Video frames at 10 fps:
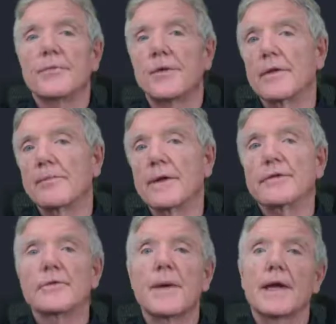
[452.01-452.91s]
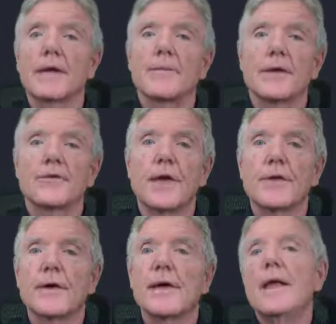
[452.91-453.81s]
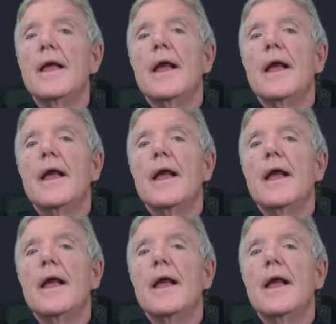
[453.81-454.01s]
put all the pictures back up, etc.